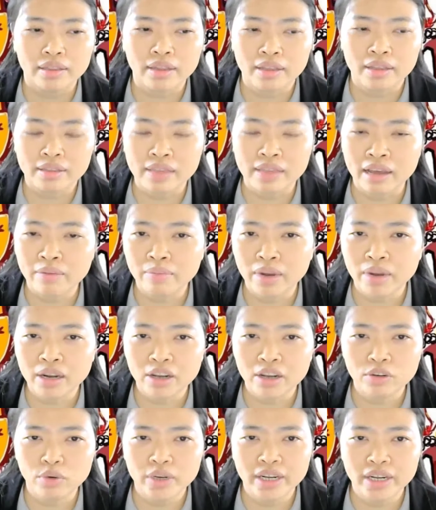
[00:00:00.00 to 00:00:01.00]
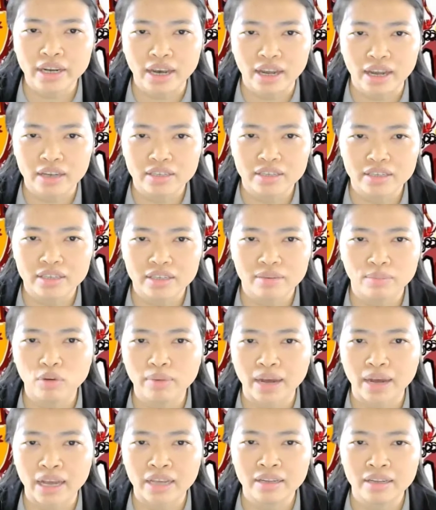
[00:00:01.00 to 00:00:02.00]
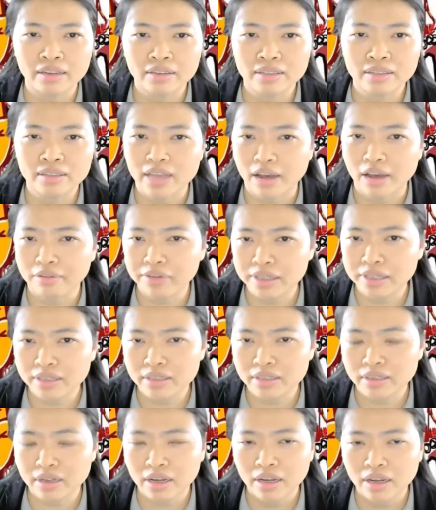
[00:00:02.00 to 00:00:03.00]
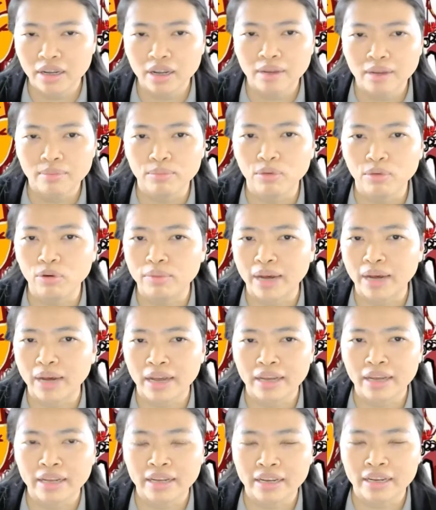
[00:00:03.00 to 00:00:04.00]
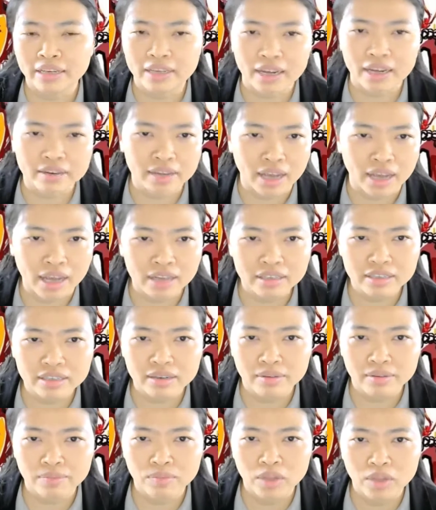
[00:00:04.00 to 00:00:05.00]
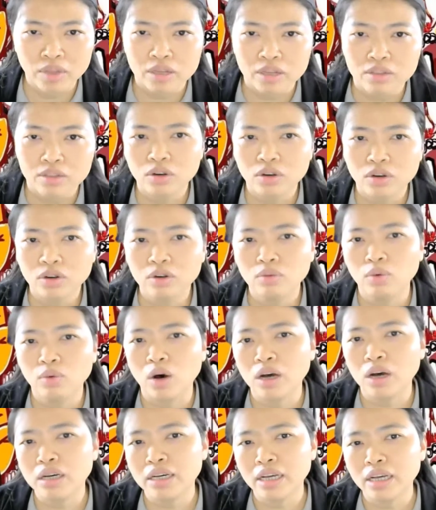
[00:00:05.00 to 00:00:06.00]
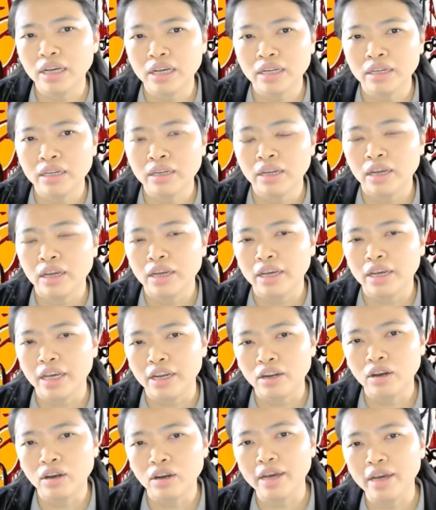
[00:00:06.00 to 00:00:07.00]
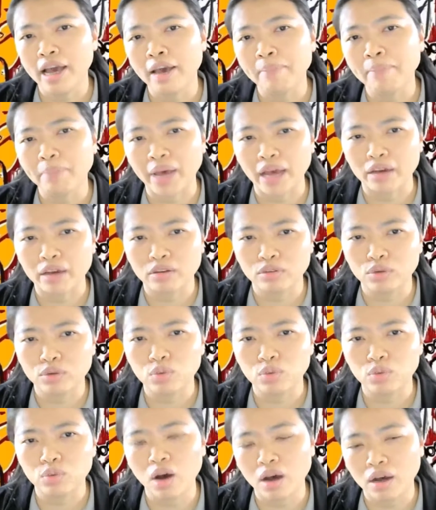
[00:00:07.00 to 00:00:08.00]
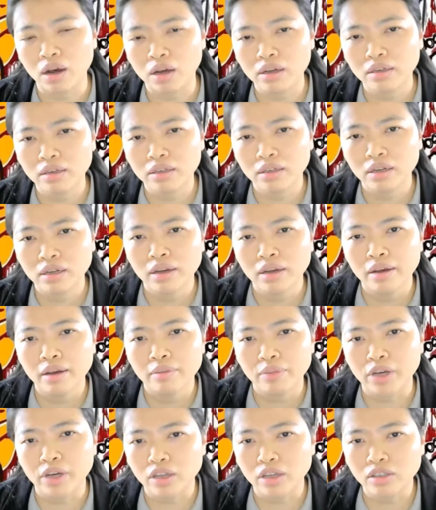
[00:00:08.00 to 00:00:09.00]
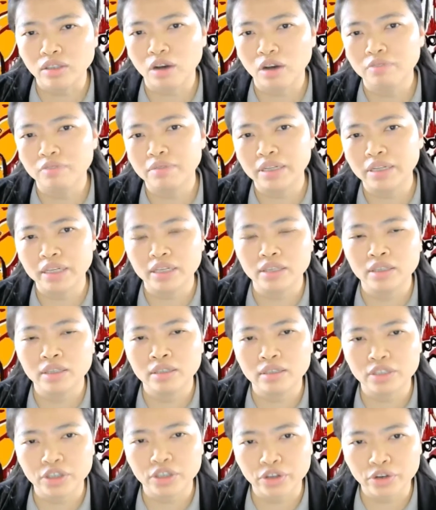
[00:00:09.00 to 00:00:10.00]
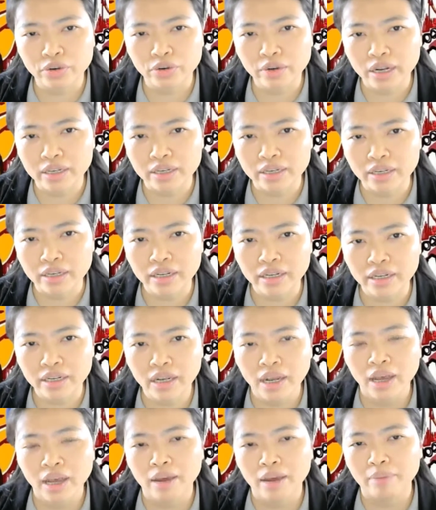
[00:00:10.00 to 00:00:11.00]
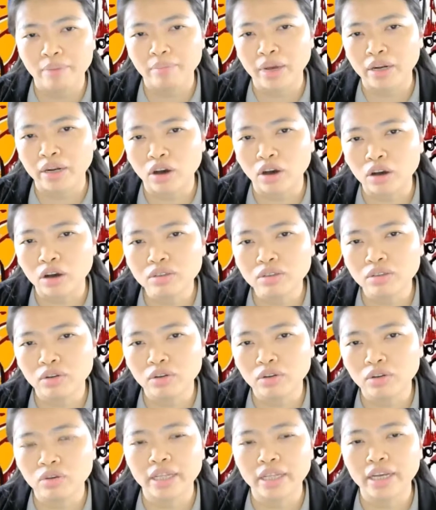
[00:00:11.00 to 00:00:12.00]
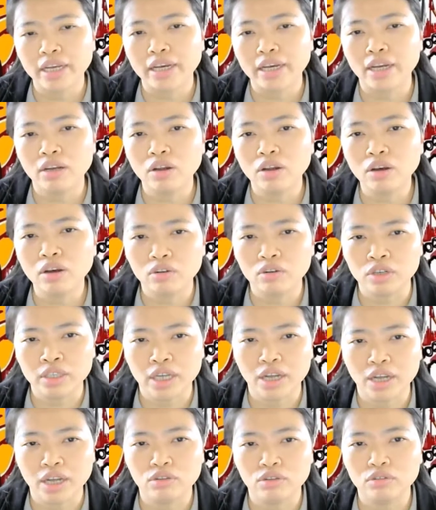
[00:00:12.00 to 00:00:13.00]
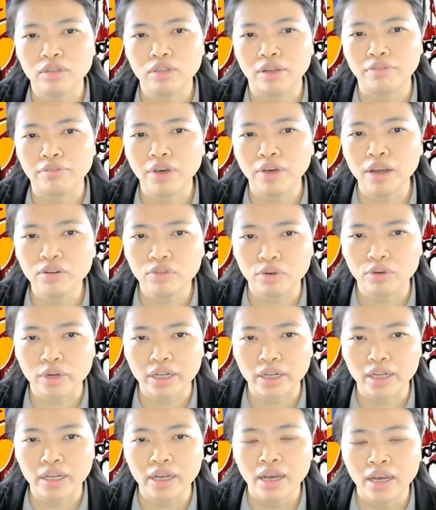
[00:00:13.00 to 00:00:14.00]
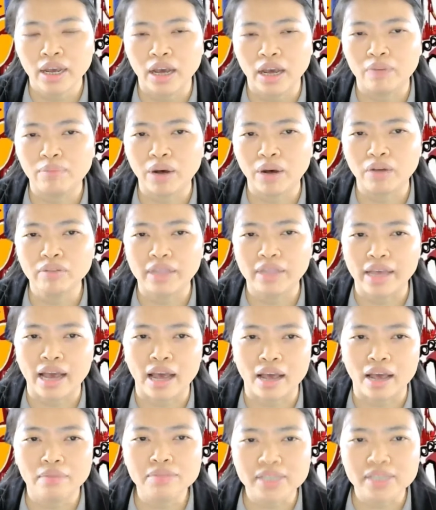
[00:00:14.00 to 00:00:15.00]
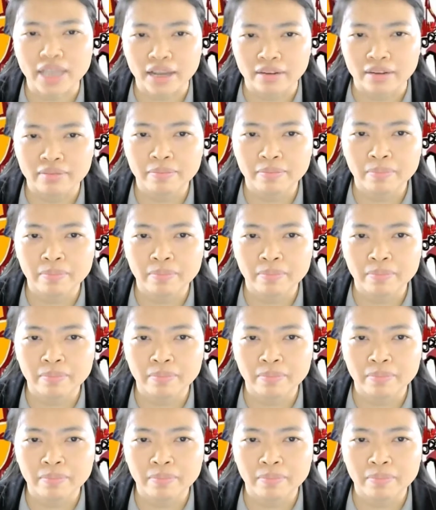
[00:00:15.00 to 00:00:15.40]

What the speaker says: Then military cut mobile service, mobile internet, so workers cannot come back to work because of the security, but also they cannot contact to the factory about their absence.